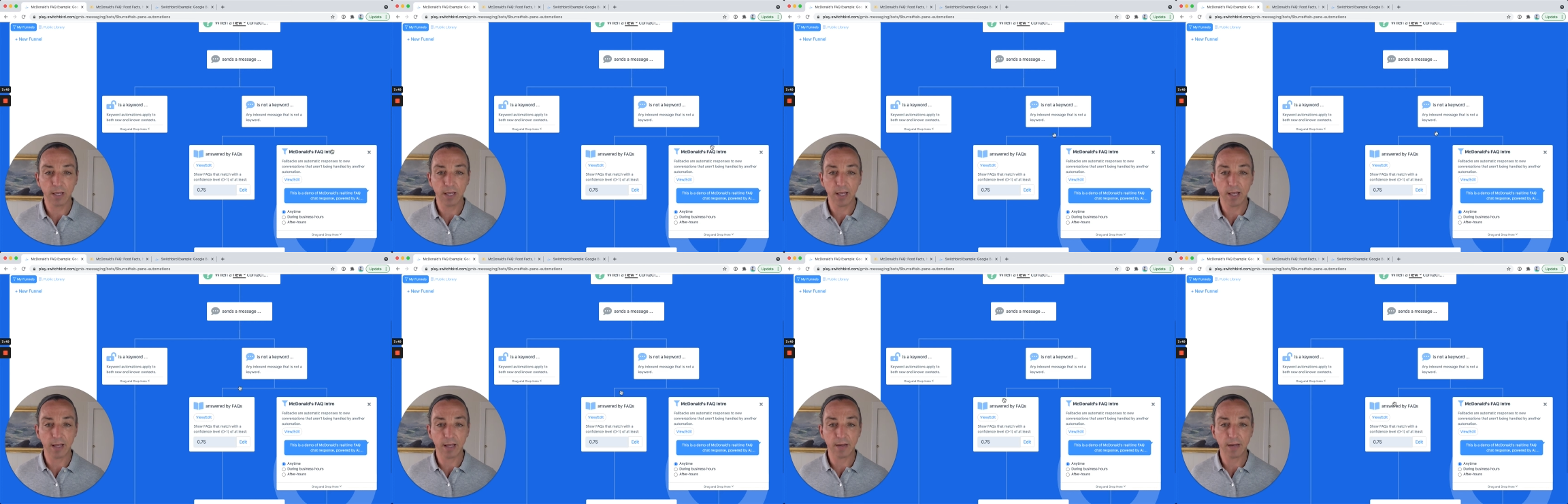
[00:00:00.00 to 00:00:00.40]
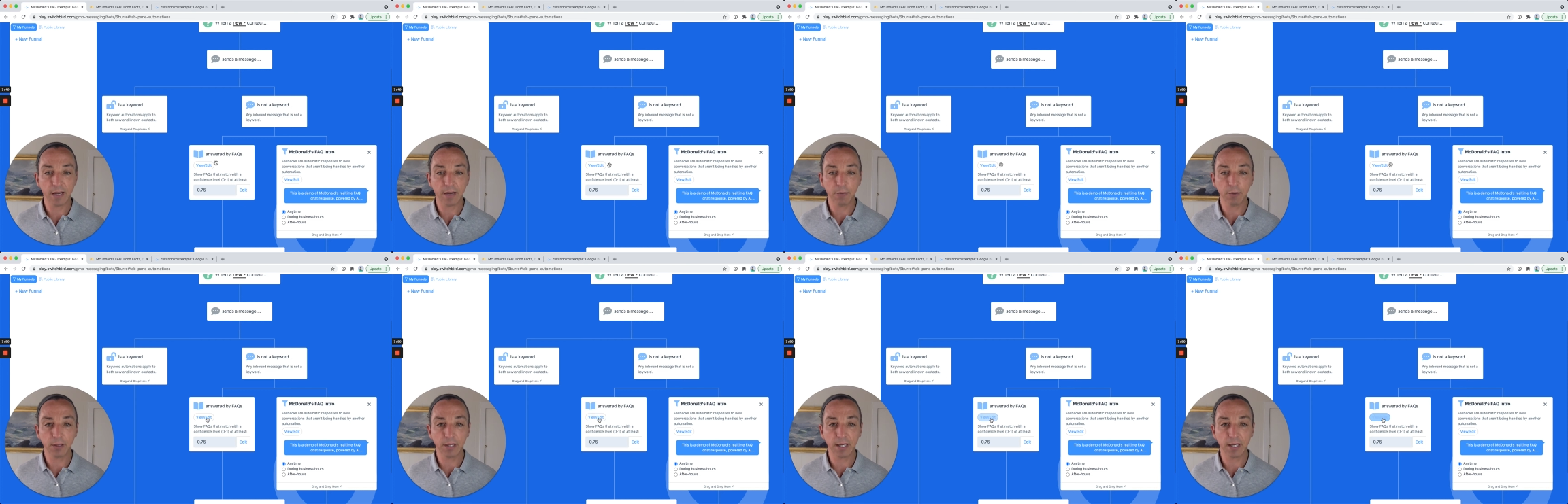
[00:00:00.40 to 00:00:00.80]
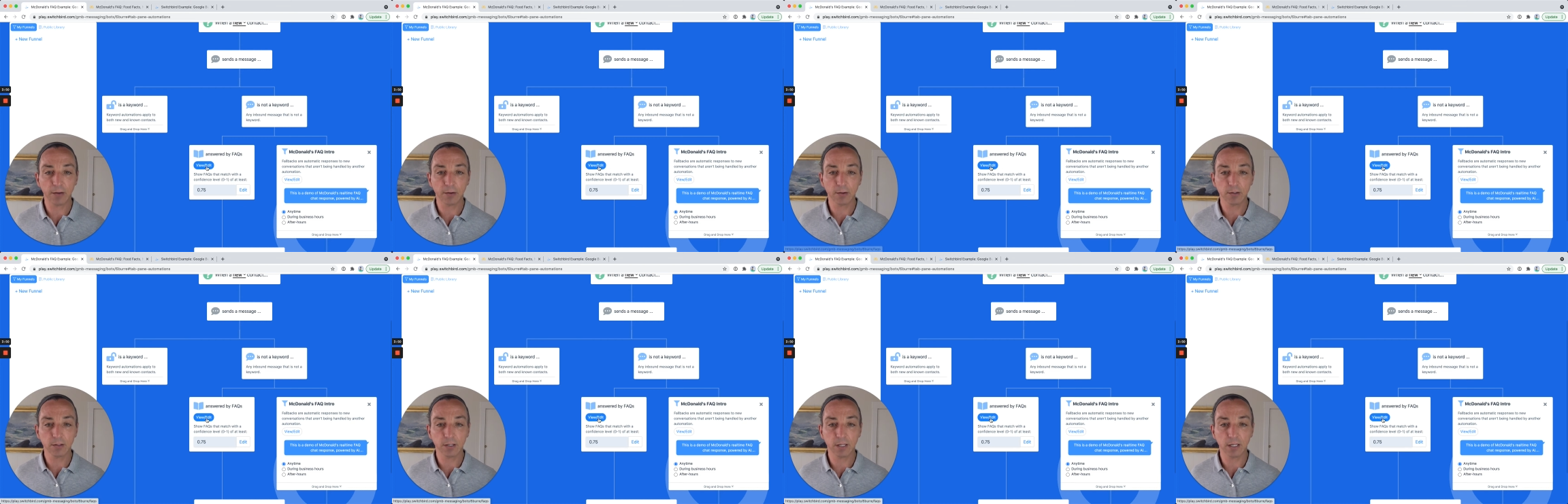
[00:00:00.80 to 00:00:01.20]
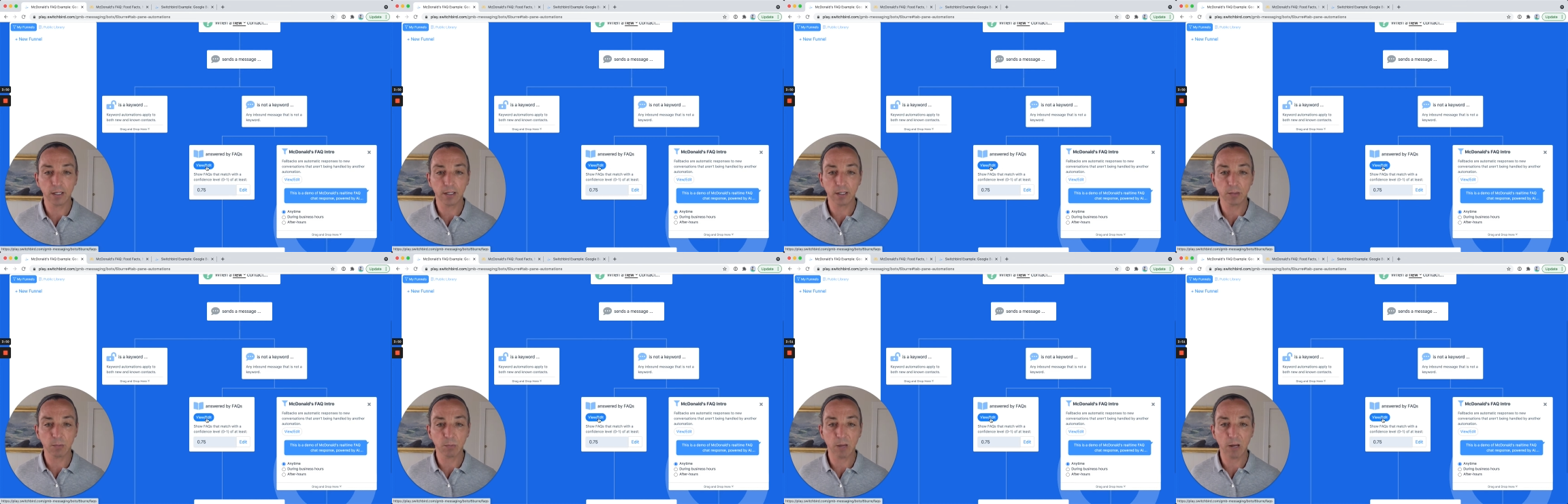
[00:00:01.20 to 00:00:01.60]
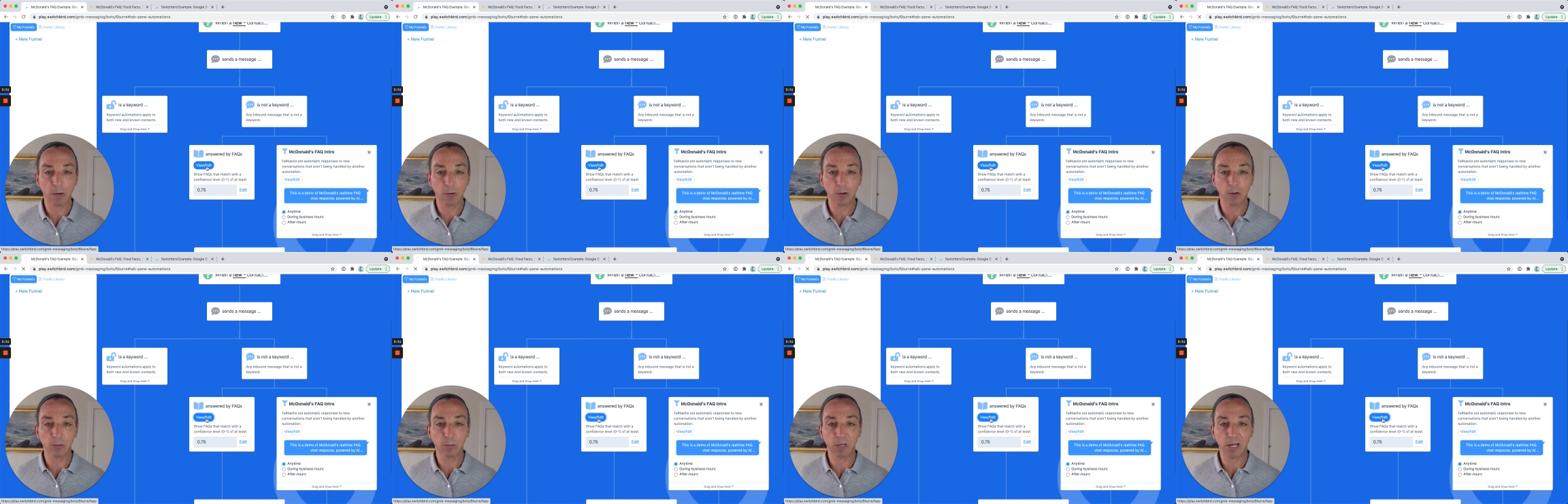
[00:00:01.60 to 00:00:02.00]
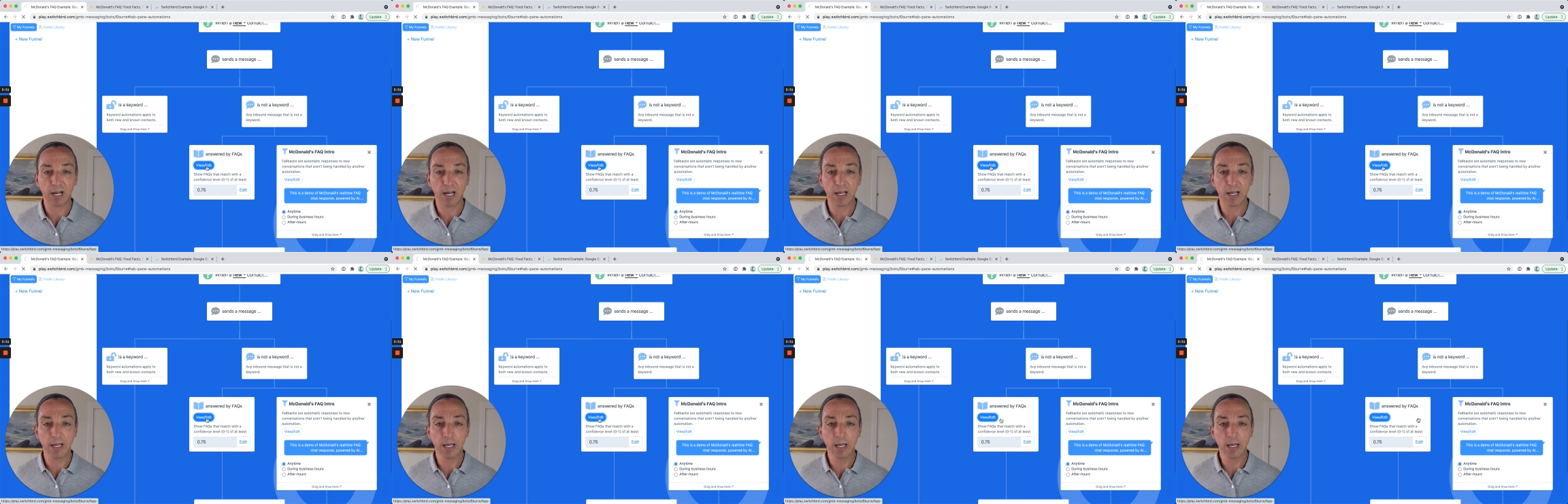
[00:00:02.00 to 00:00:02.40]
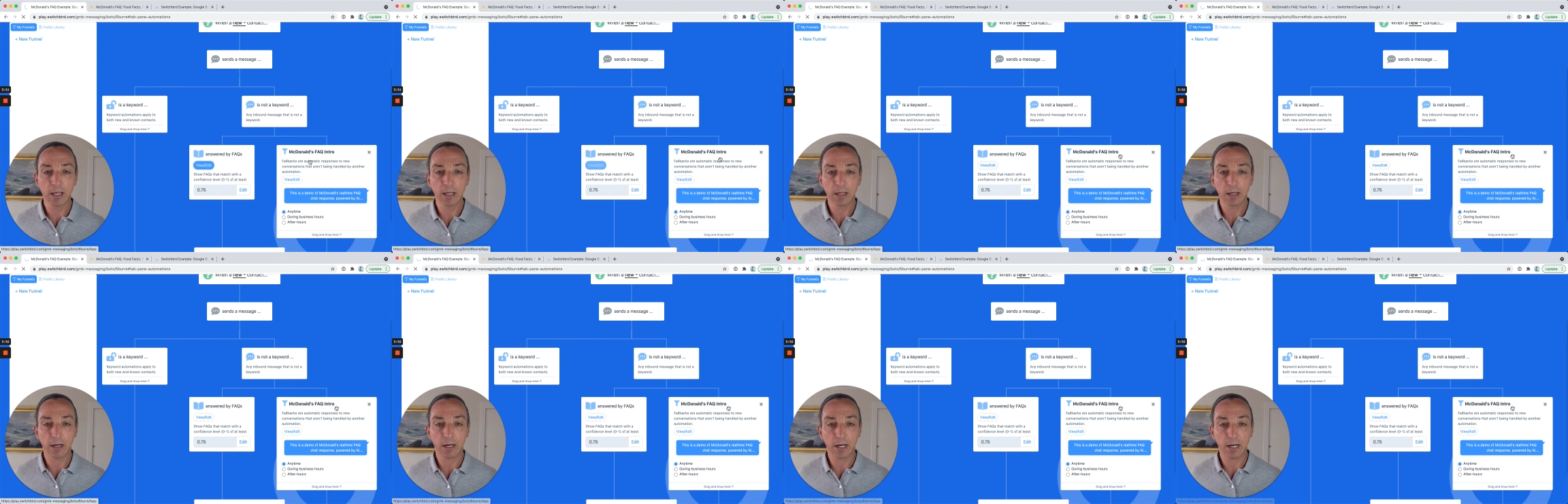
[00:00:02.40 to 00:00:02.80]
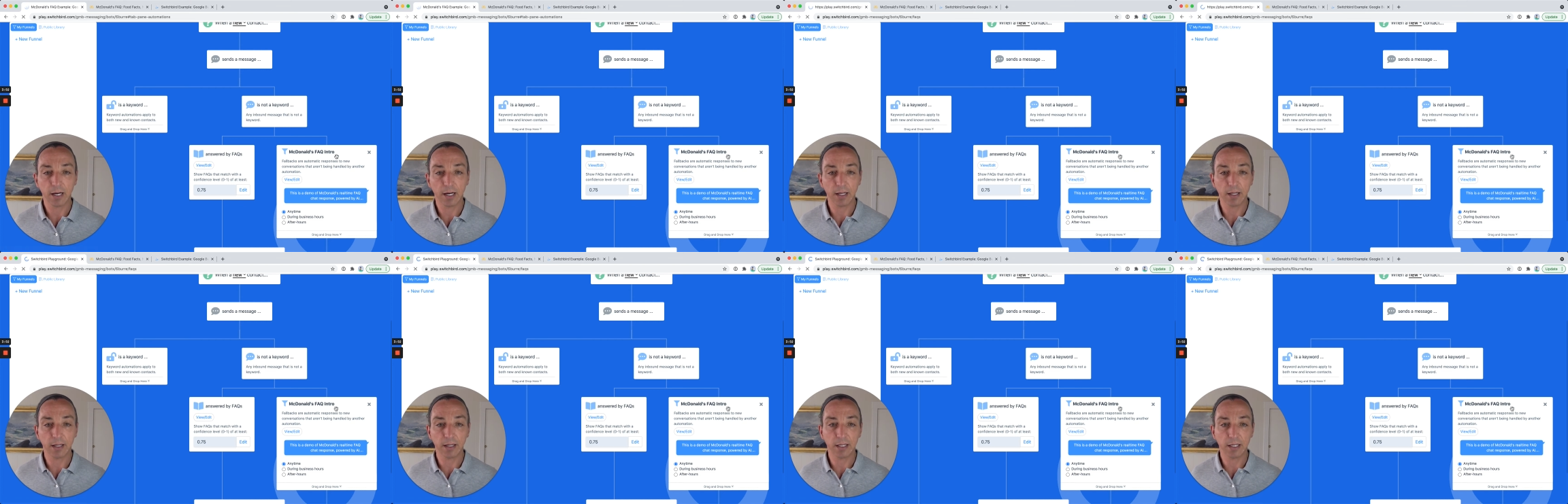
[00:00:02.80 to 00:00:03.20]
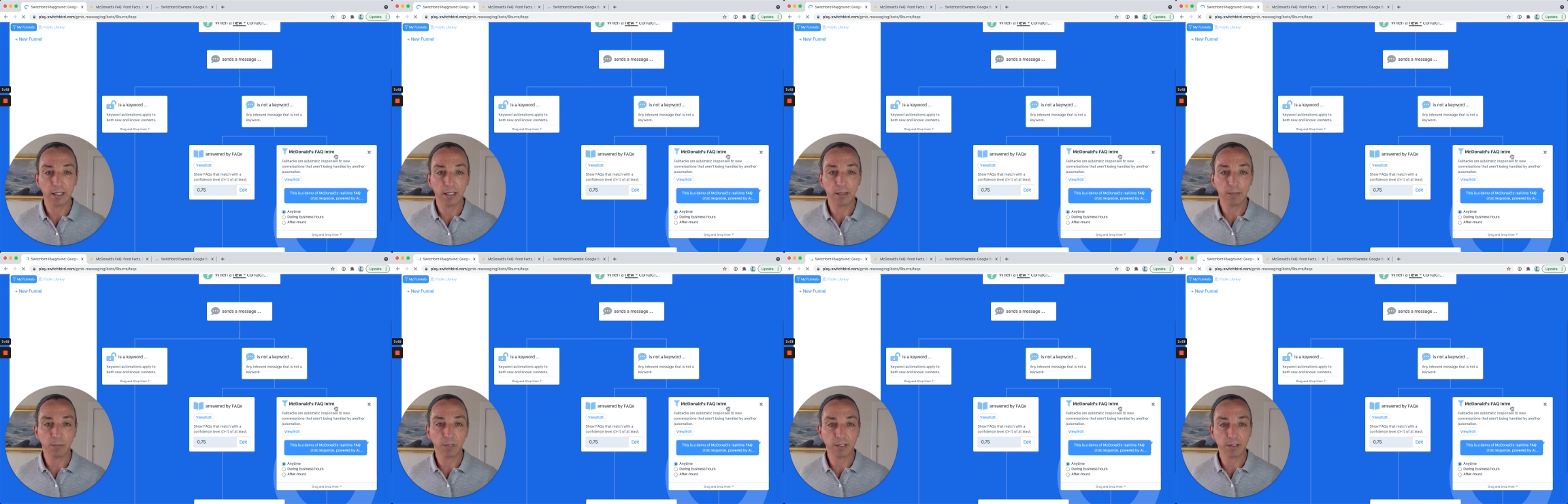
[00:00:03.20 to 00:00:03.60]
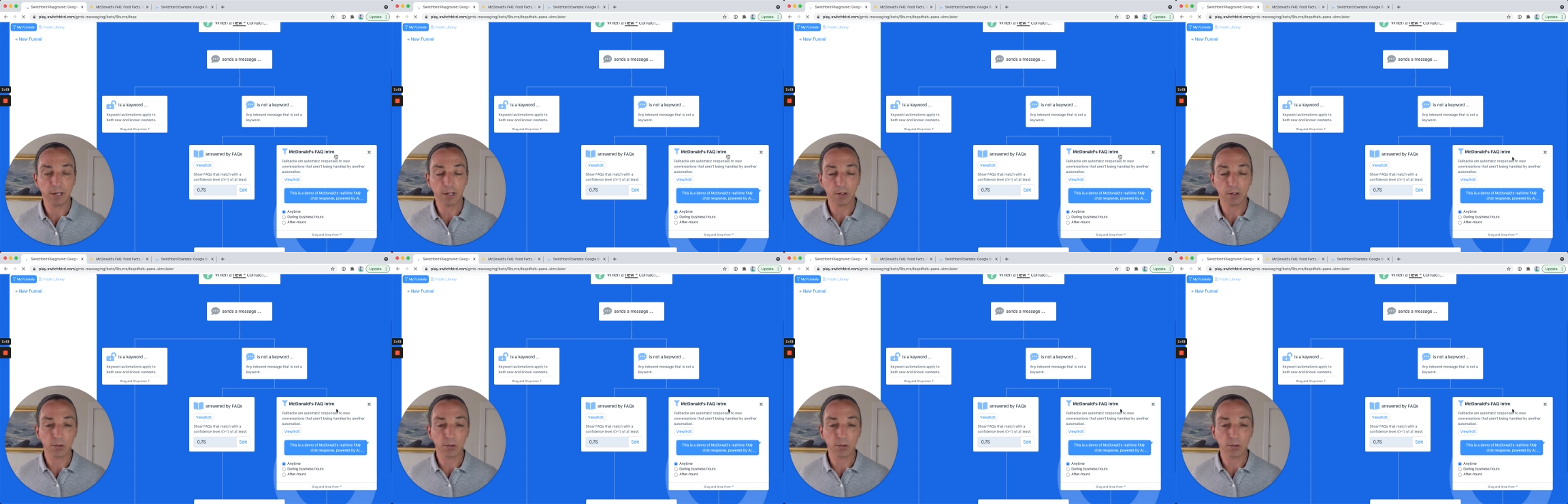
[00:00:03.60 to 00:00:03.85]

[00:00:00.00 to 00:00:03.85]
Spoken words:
And everything else is powered by the McDonald's